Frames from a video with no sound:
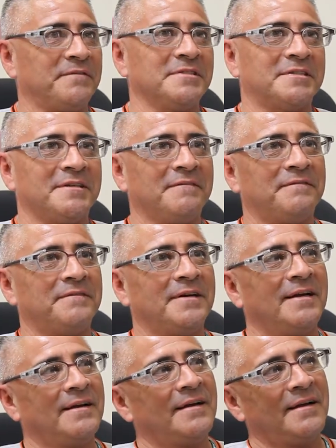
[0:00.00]
and stuff,
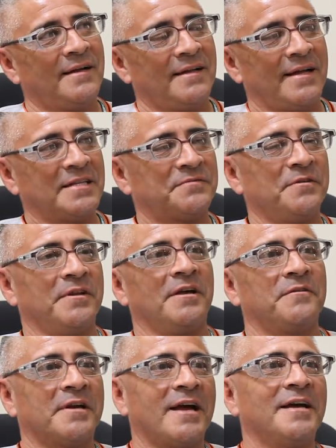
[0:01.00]
that's for the
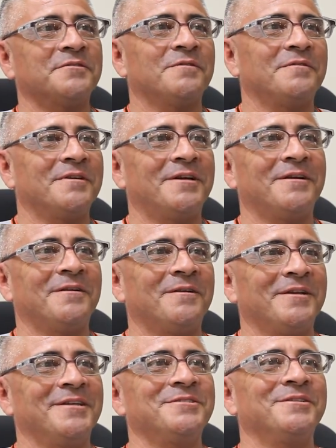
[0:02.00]
other guys over there, all
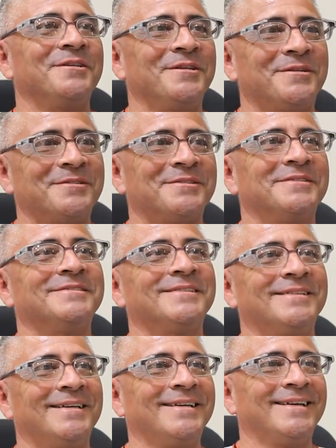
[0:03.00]
the engineers.
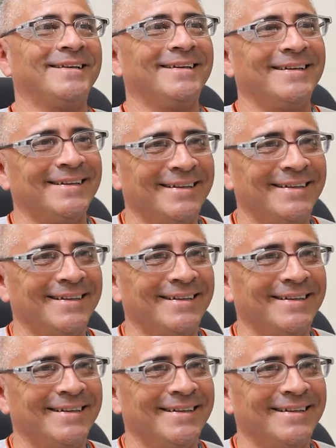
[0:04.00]
And